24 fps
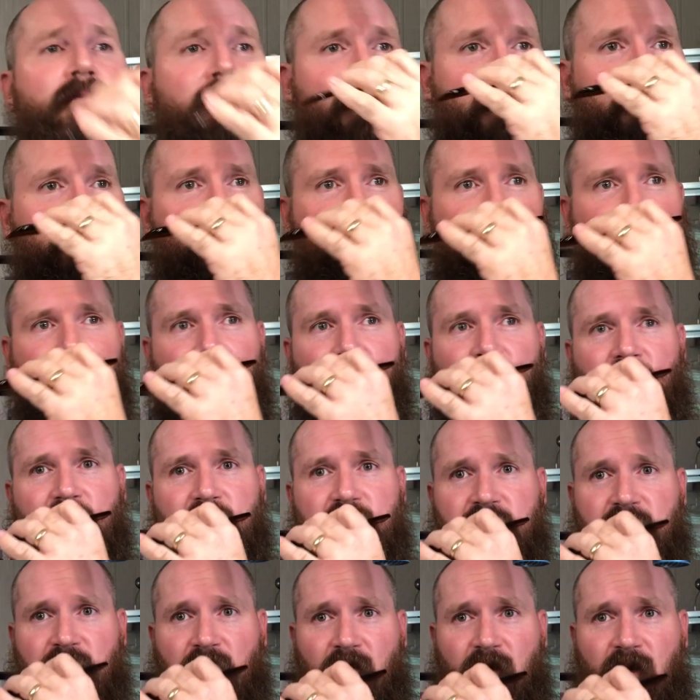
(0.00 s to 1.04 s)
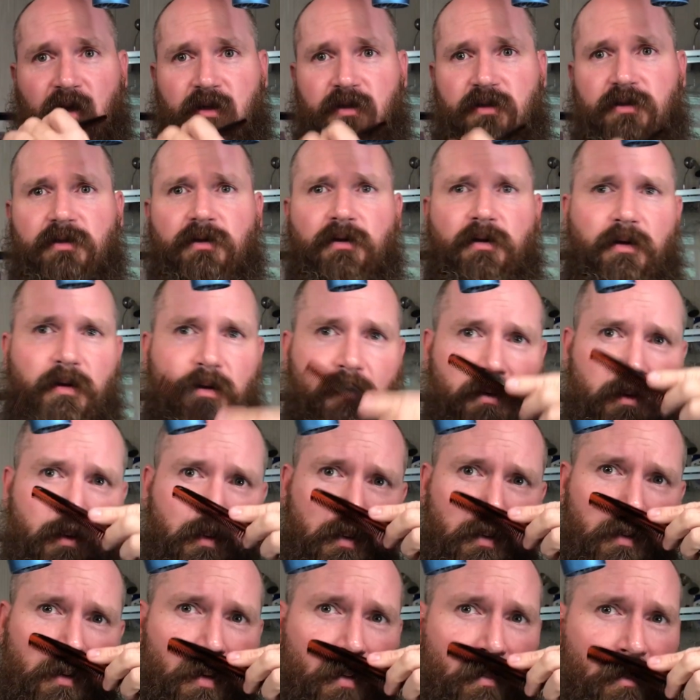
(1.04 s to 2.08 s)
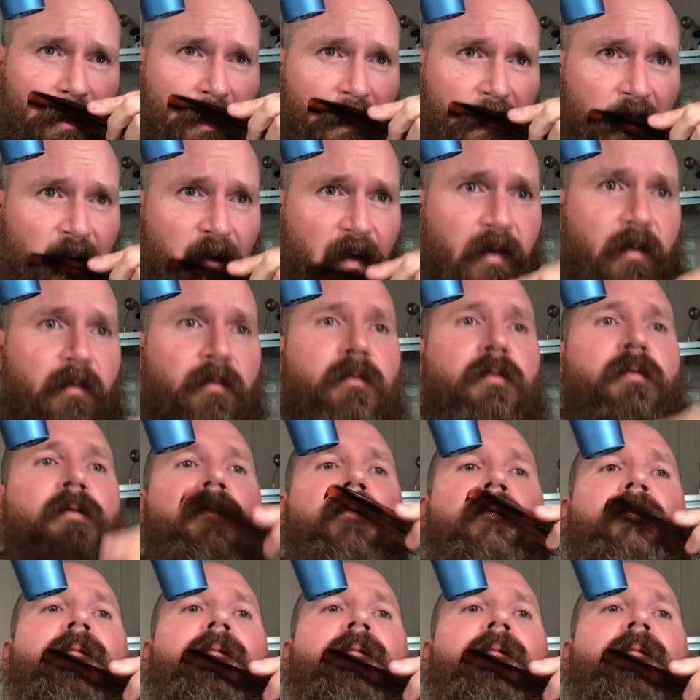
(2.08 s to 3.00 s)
I work my mustache, combing it down,